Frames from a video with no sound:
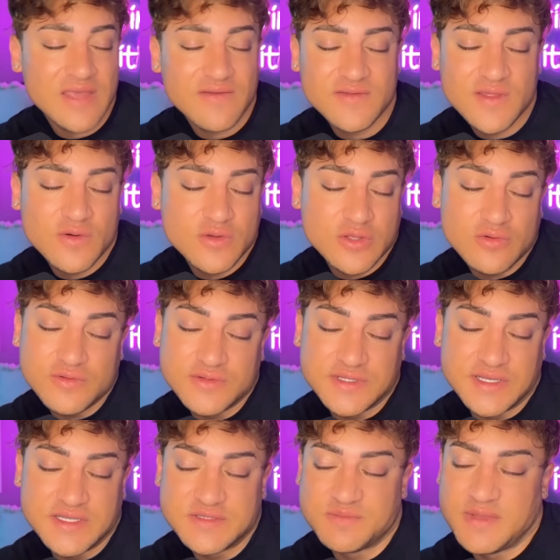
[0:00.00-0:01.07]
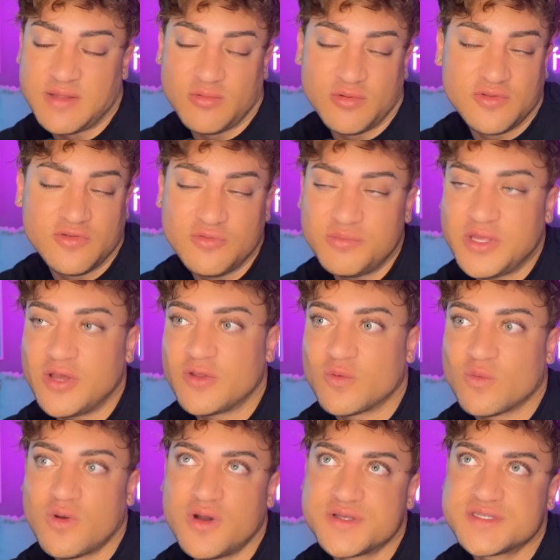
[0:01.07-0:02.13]
even though, you know, Diddy's been able to be on the
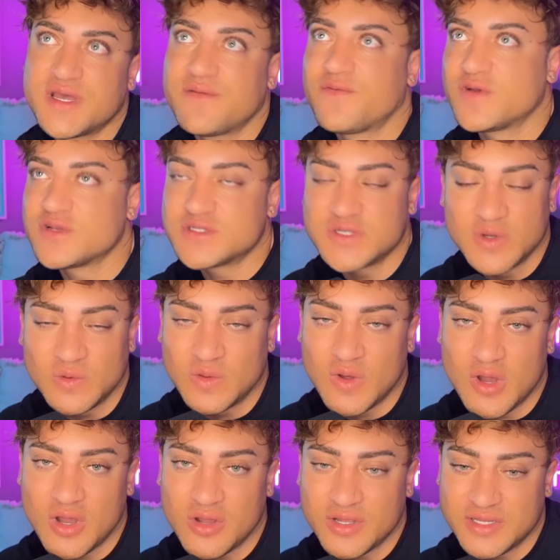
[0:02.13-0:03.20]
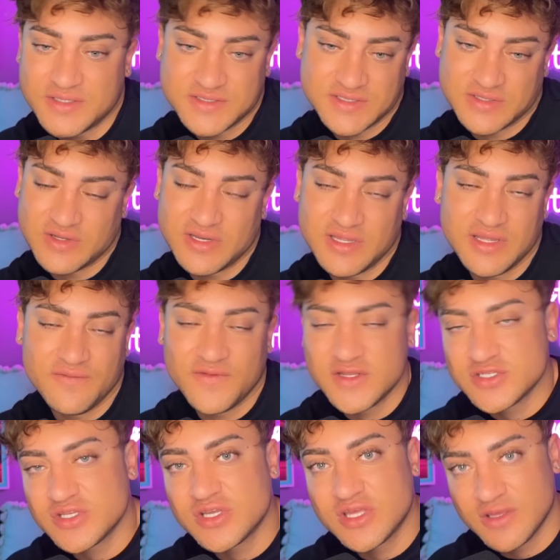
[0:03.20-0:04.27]
wrong side for so long, it's going to
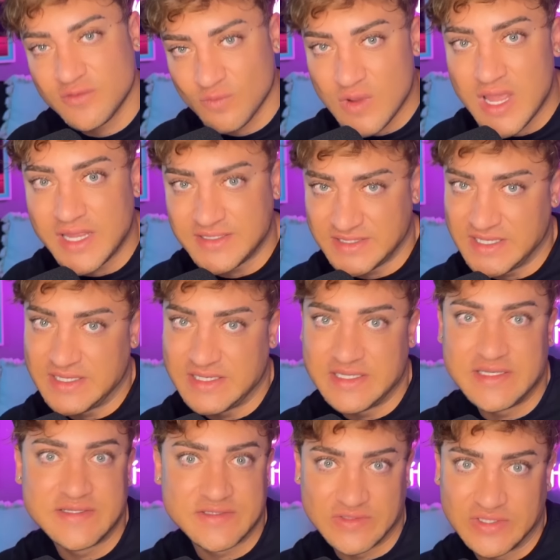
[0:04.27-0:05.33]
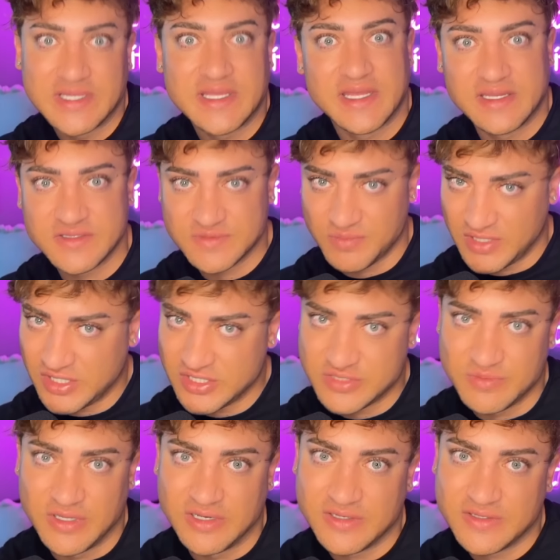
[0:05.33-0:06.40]
eventually get right and he's going to get his punishment.